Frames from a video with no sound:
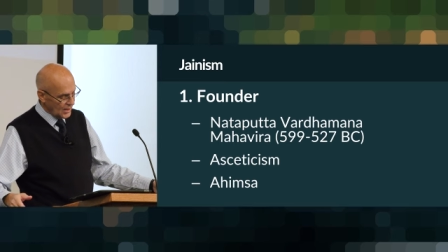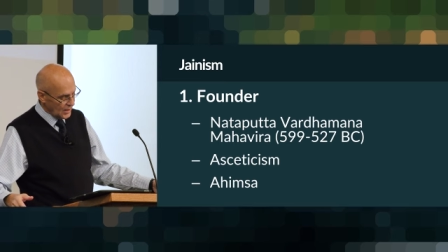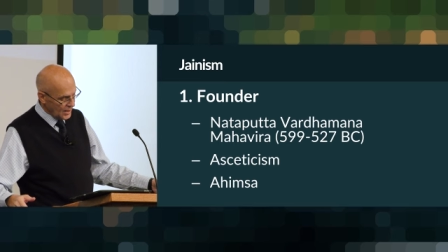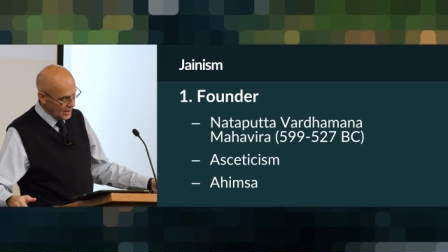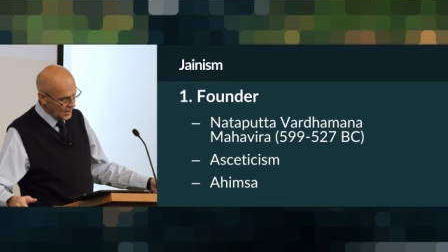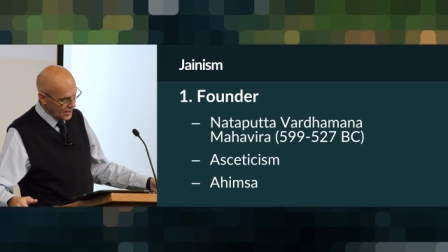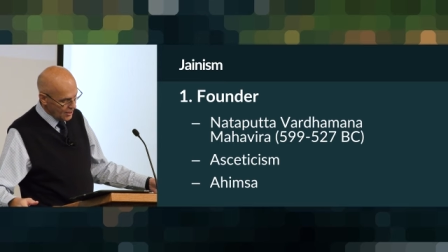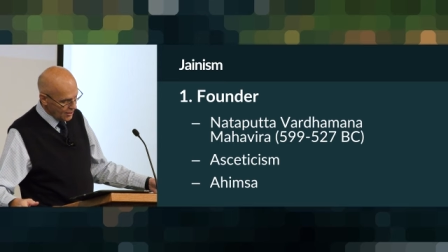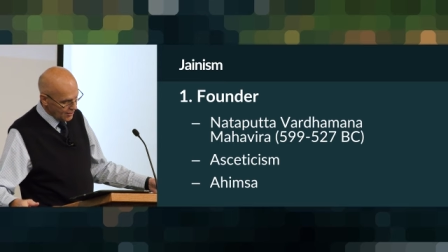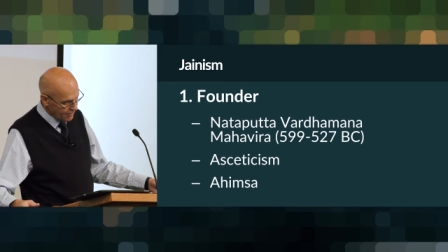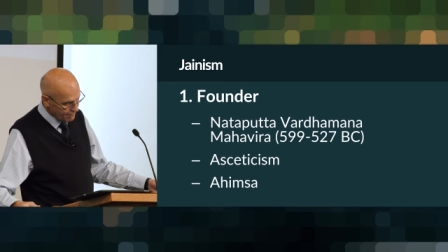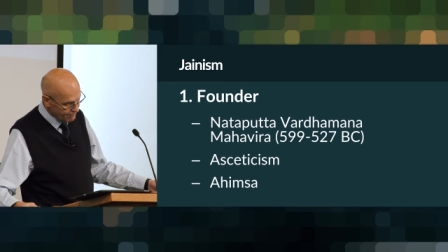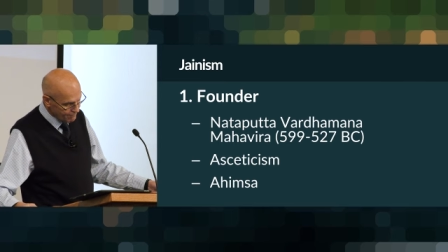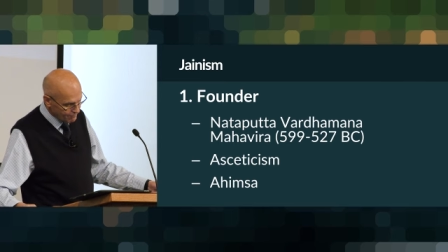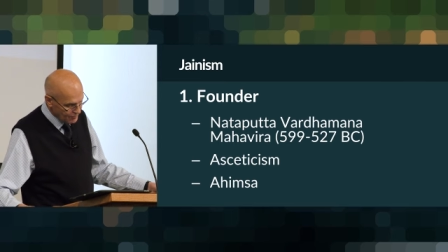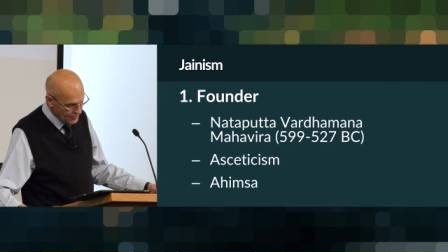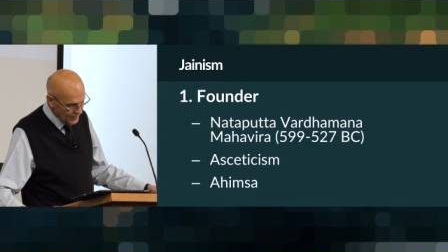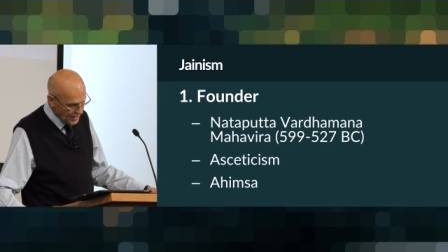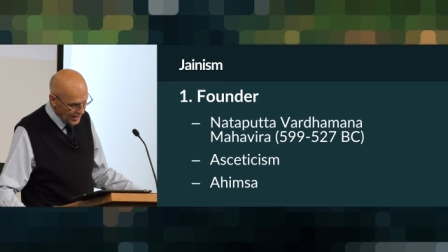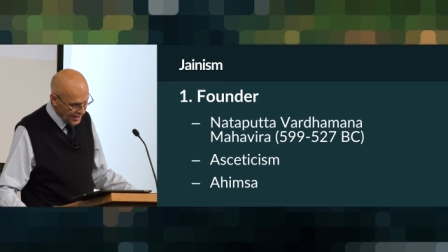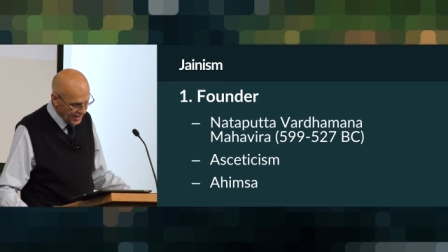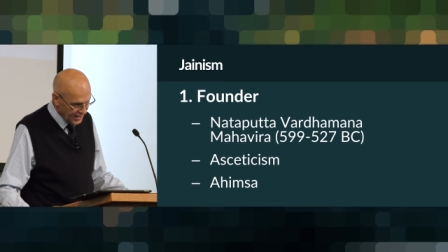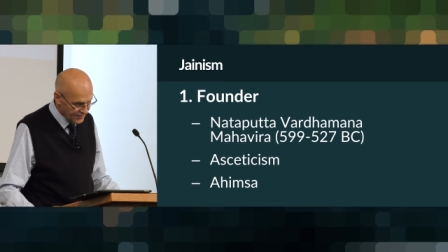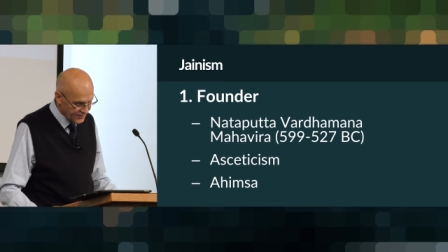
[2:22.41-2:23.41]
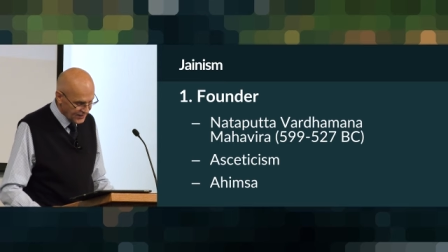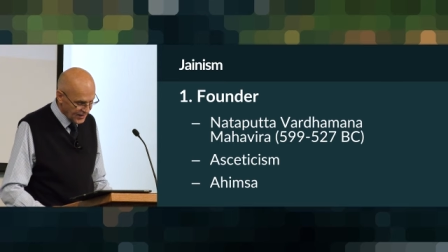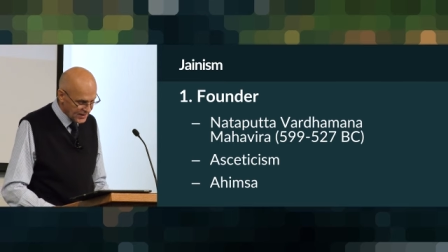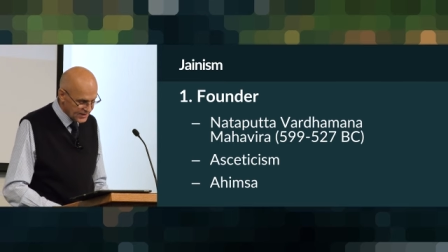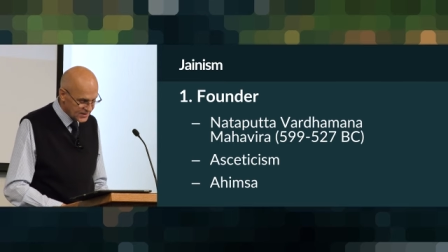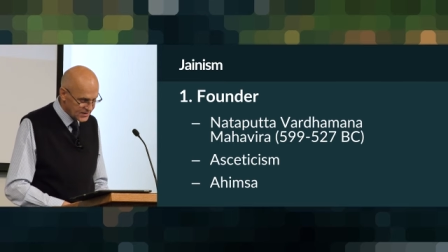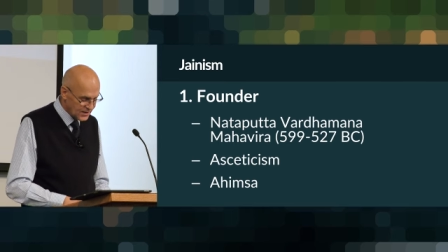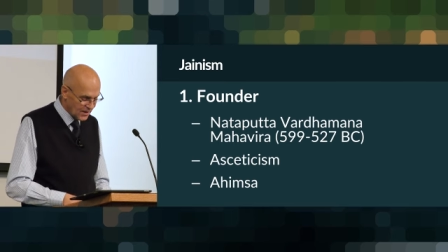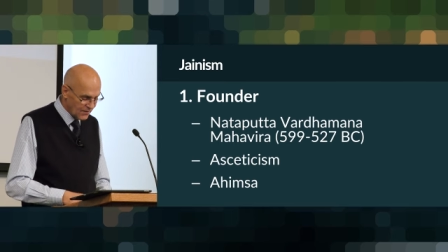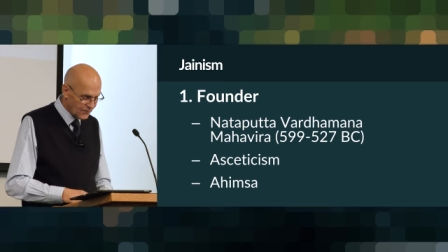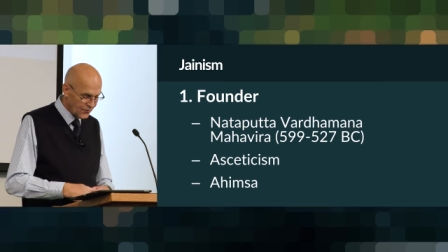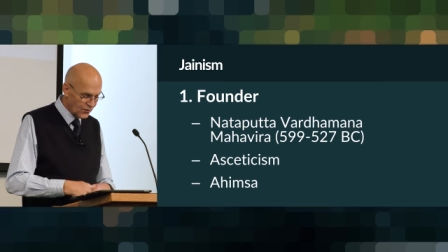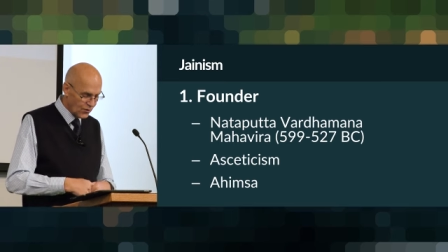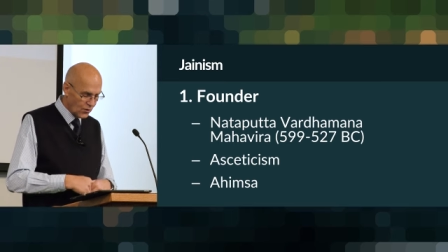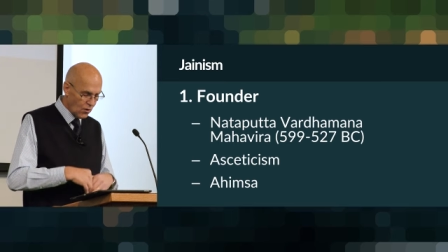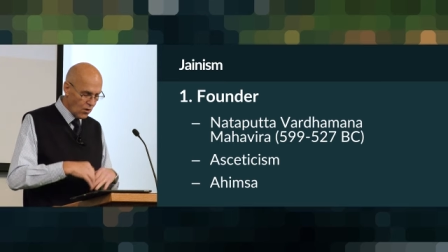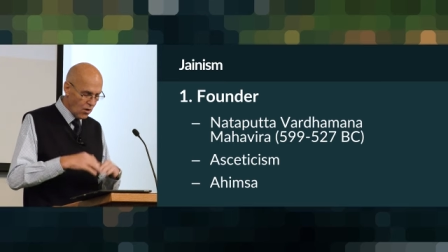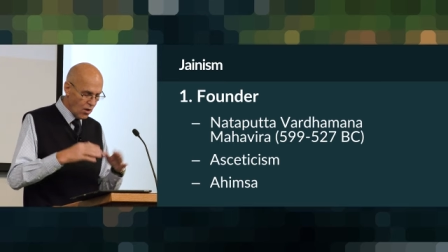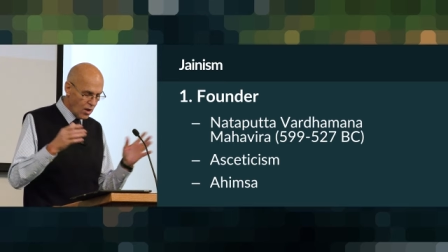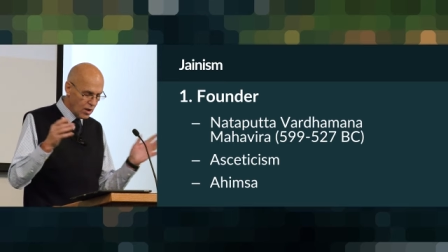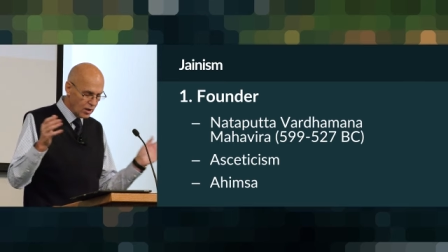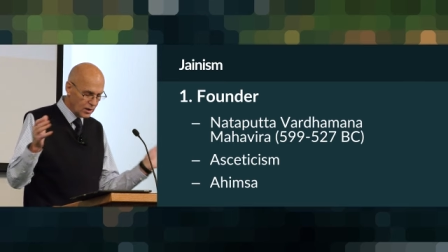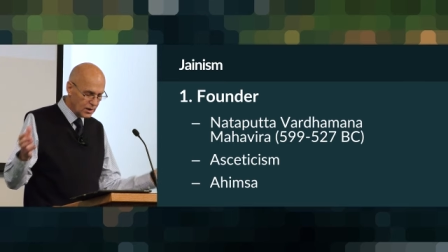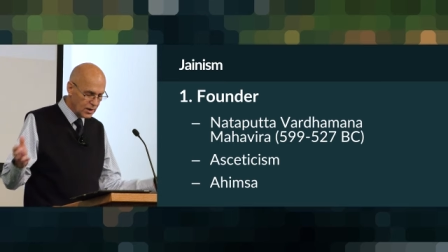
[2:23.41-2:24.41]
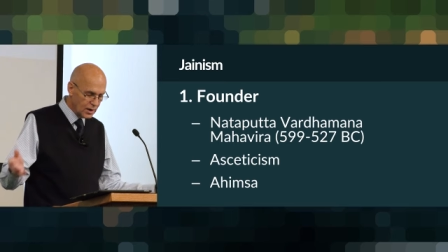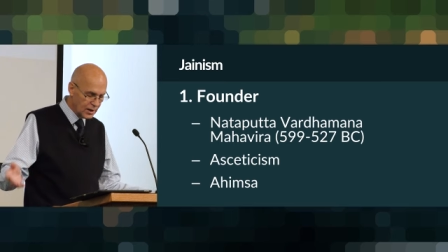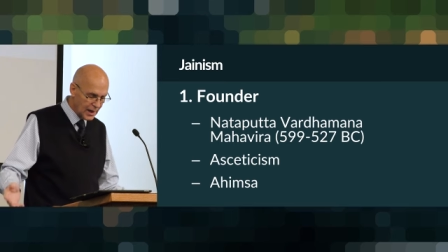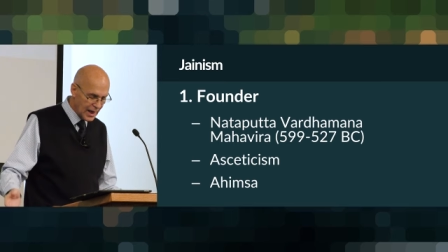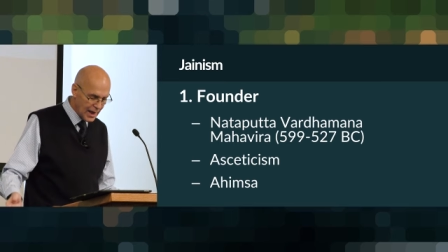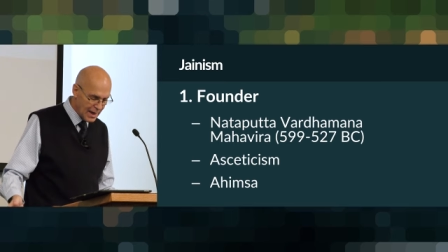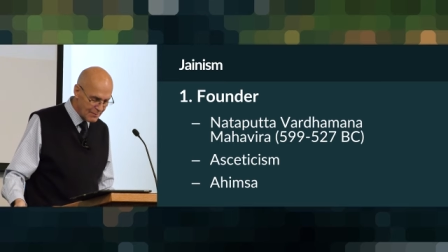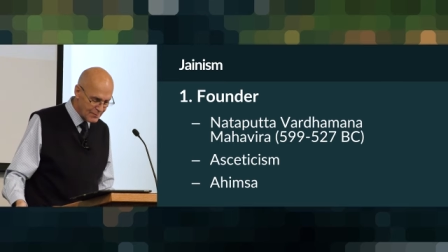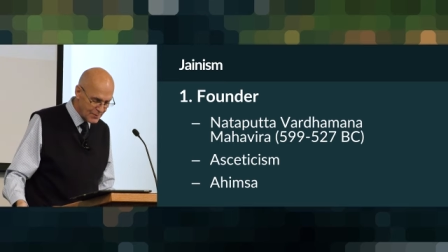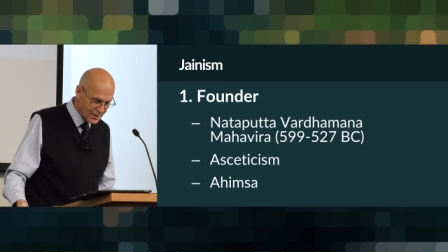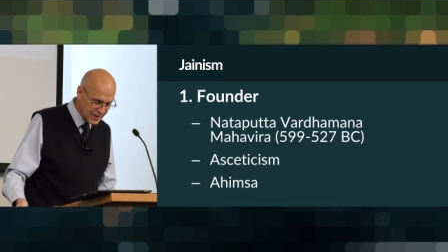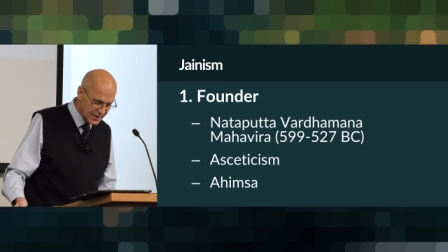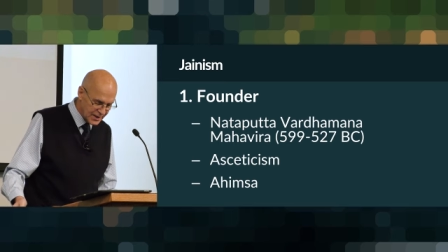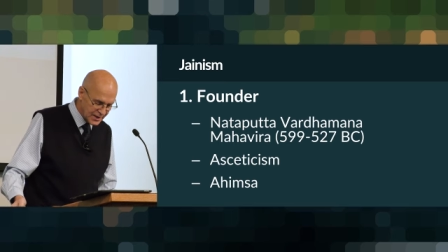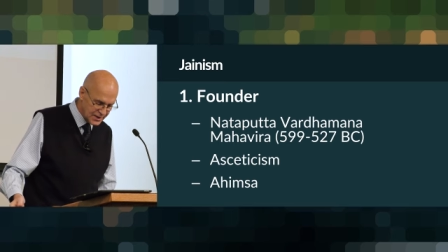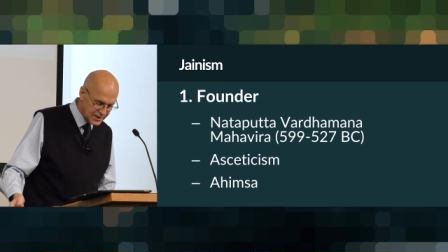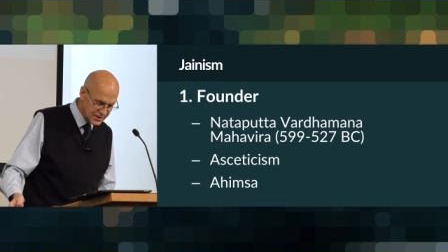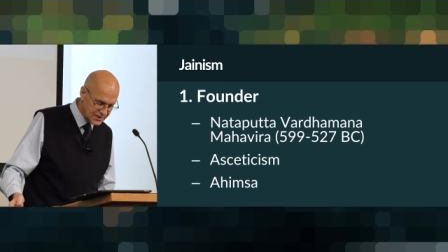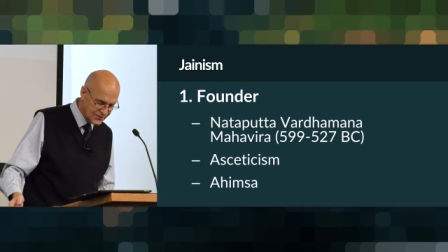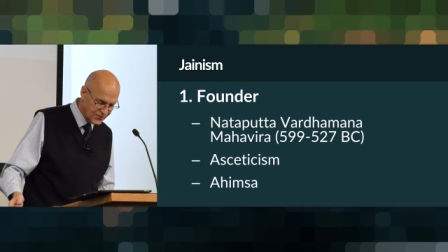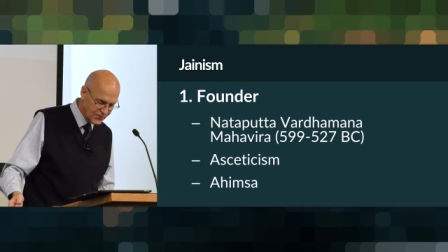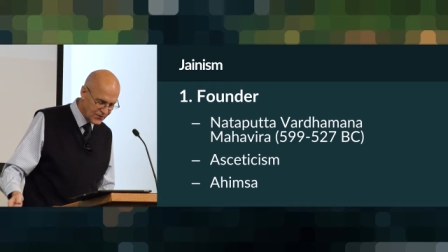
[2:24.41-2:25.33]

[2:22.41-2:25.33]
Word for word: Um, and they suffer all calamities